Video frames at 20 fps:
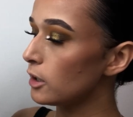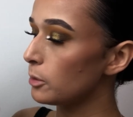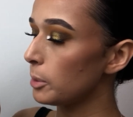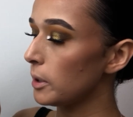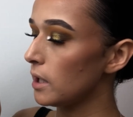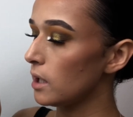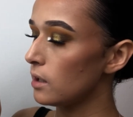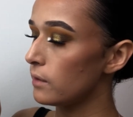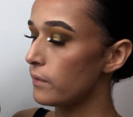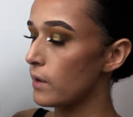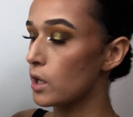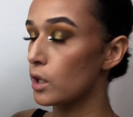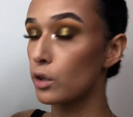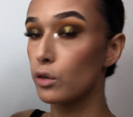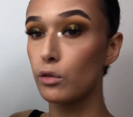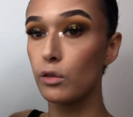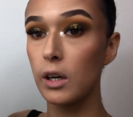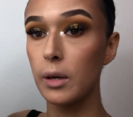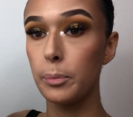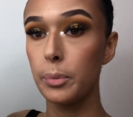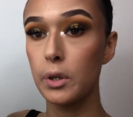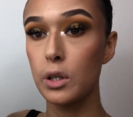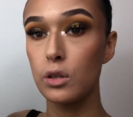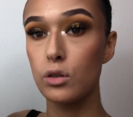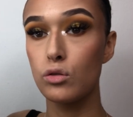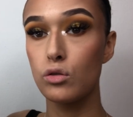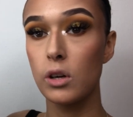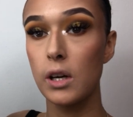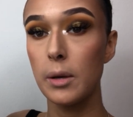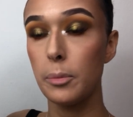Little bit of Grip
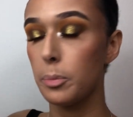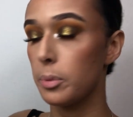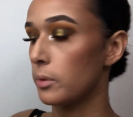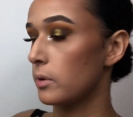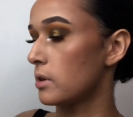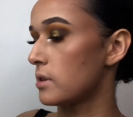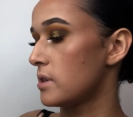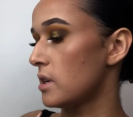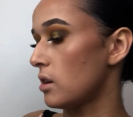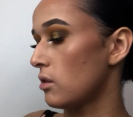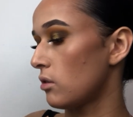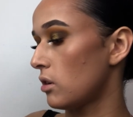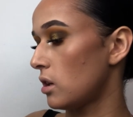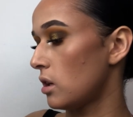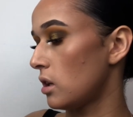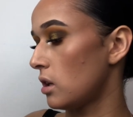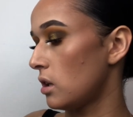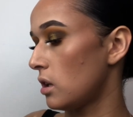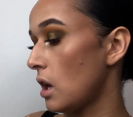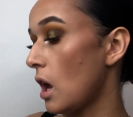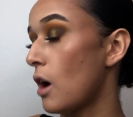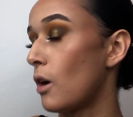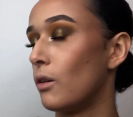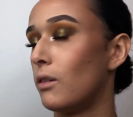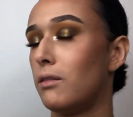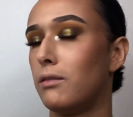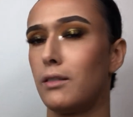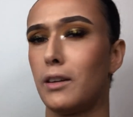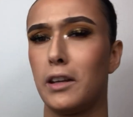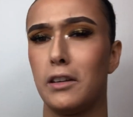Trip, is it?
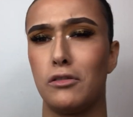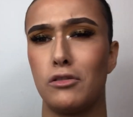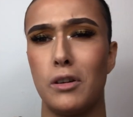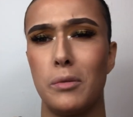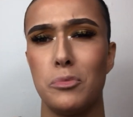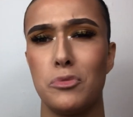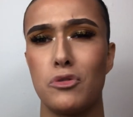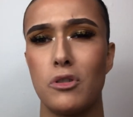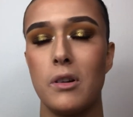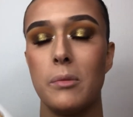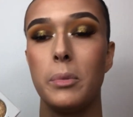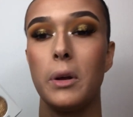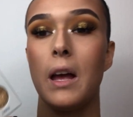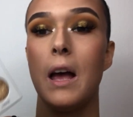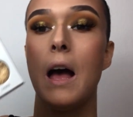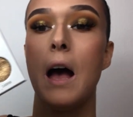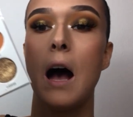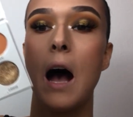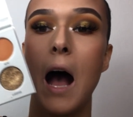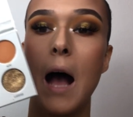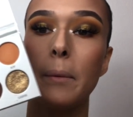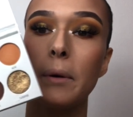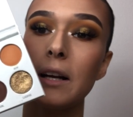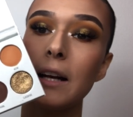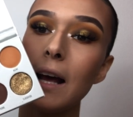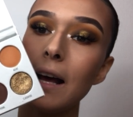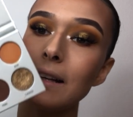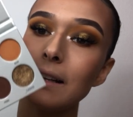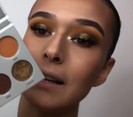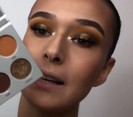Oh, Grip Trip. I'm
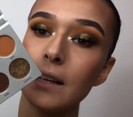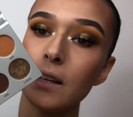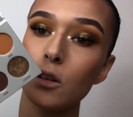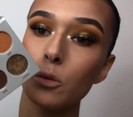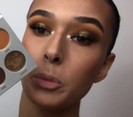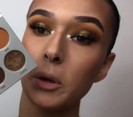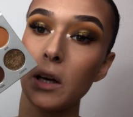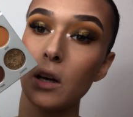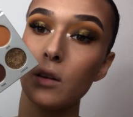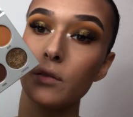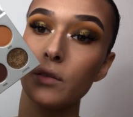gonna add a little bit